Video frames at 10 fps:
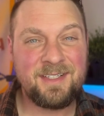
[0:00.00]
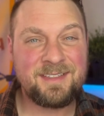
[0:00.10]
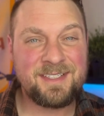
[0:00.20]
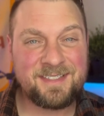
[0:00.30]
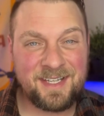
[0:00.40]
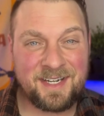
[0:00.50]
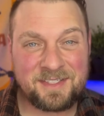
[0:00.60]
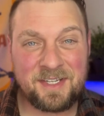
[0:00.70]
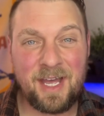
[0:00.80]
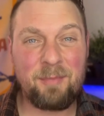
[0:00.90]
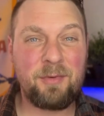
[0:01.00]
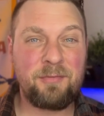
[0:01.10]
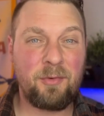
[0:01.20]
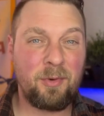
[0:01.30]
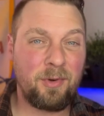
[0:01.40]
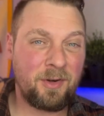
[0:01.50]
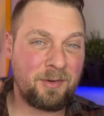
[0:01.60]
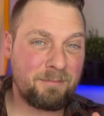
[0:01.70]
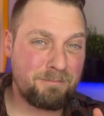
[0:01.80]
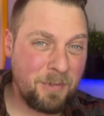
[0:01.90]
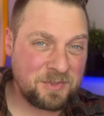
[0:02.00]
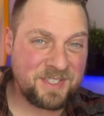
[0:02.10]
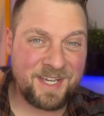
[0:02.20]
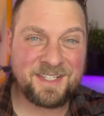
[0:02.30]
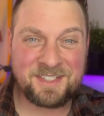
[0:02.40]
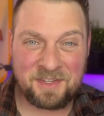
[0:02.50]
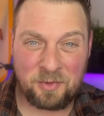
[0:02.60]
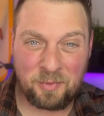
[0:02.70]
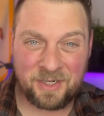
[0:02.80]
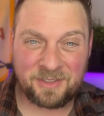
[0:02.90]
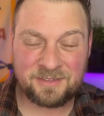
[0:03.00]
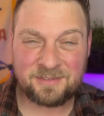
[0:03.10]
to set us up for most days in the winter.